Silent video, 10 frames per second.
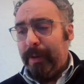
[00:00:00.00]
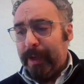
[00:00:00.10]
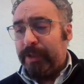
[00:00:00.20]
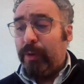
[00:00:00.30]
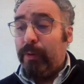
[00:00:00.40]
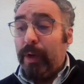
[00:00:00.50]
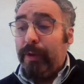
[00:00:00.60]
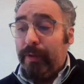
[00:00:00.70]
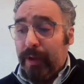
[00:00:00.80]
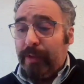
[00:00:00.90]
Anyway, so
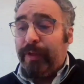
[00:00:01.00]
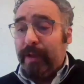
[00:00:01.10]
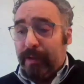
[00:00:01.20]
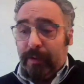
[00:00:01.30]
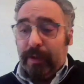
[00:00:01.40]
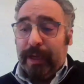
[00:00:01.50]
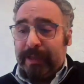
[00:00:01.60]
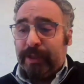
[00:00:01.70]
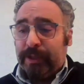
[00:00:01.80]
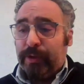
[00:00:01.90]
I think in
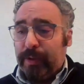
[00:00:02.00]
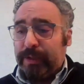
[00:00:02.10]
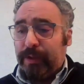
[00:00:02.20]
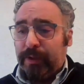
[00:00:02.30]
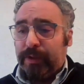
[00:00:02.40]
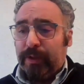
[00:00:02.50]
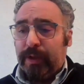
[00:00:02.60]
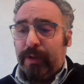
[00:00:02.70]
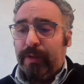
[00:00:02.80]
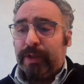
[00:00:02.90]
answer to your question, there's
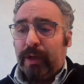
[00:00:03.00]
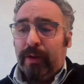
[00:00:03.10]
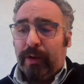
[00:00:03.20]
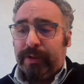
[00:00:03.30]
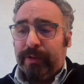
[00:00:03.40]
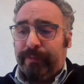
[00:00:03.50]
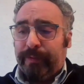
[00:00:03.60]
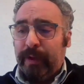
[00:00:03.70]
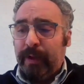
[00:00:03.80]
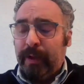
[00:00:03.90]
a lot
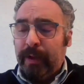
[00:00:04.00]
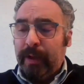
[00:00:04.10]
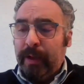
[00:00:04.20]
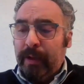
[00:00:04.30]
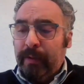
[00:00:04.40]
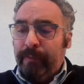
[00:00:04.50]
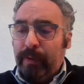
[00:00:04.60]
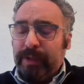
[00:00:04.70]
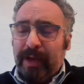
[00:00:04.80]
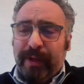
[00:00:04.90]
of folks.